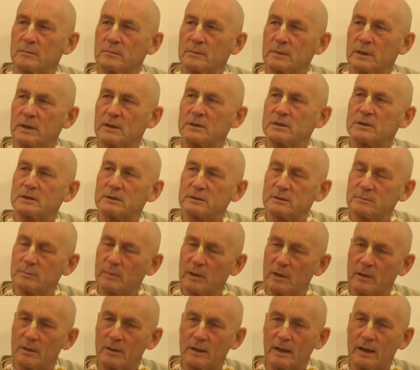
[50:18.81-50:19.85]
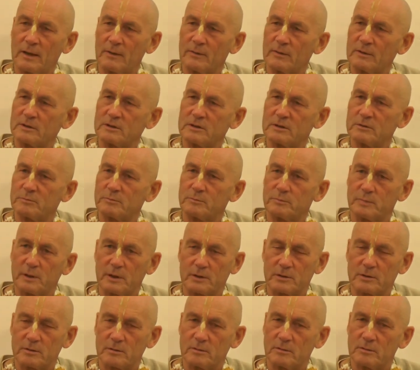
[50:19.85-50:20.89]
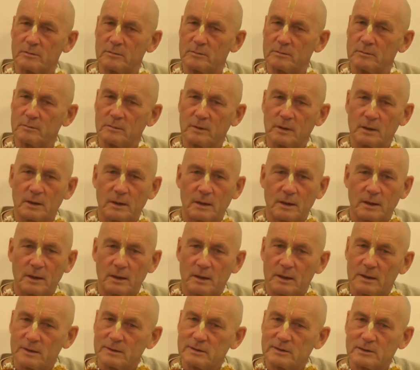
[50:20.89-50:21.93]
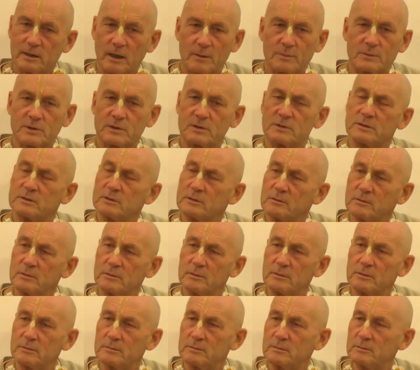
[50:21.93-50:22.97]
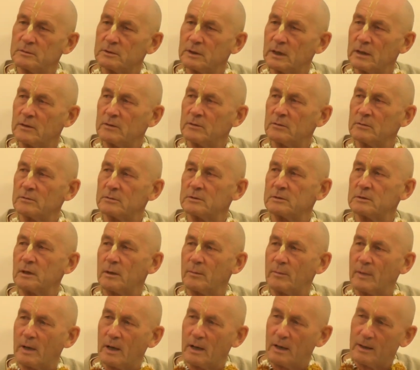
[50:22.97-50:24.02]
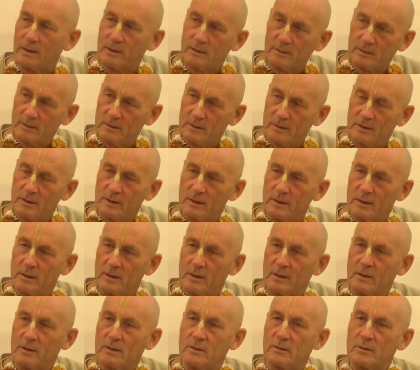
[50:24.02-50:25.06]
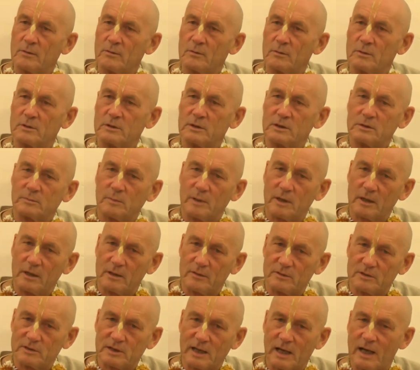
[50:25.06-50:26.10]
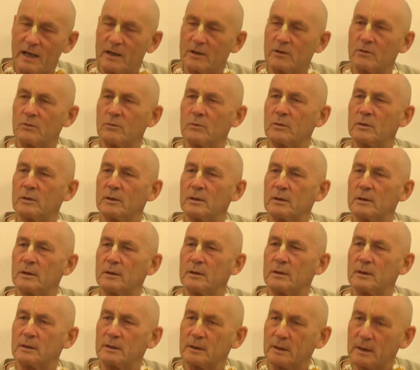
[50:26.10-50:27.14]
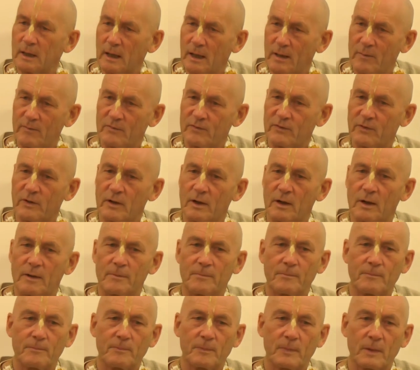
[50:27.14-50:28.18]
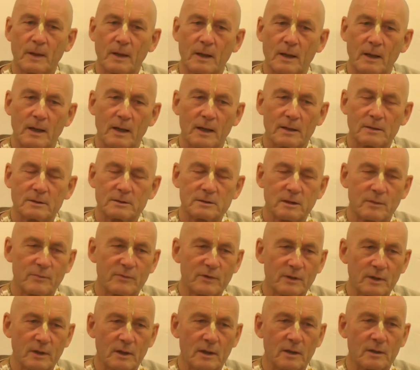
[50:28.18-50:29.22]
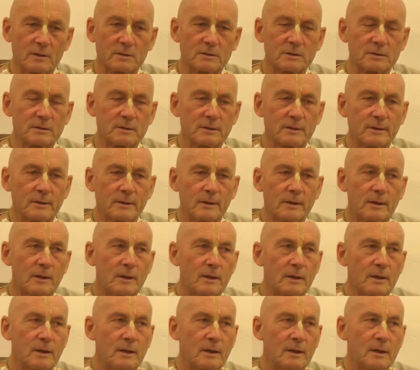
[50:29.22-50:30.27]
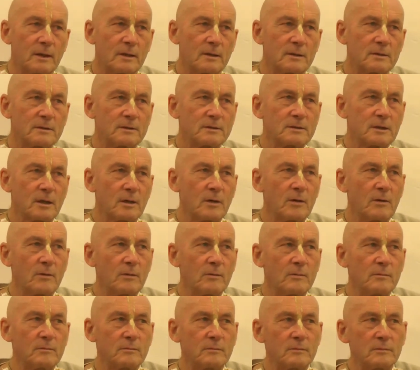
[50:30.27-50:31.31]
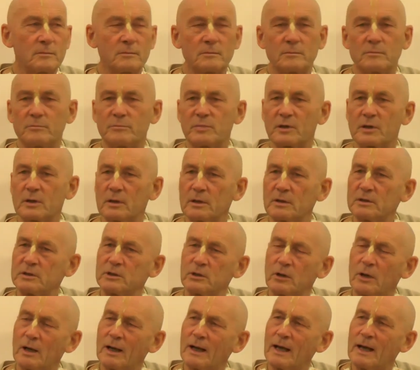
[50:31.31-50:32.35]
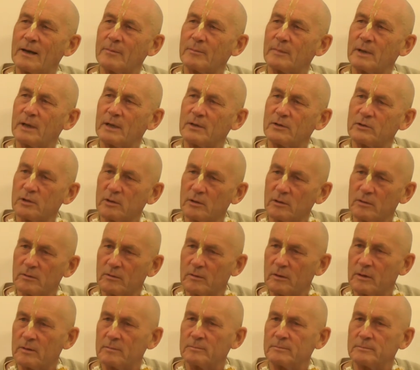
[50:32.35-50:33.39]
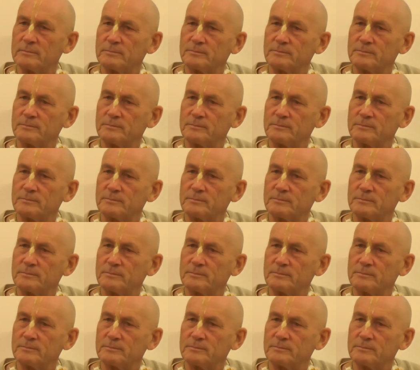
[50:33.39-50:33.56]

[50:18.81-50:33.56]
They smell like this special substance called chatusama, which is made of sandalwood and camphor and something else. So, because you're like my children,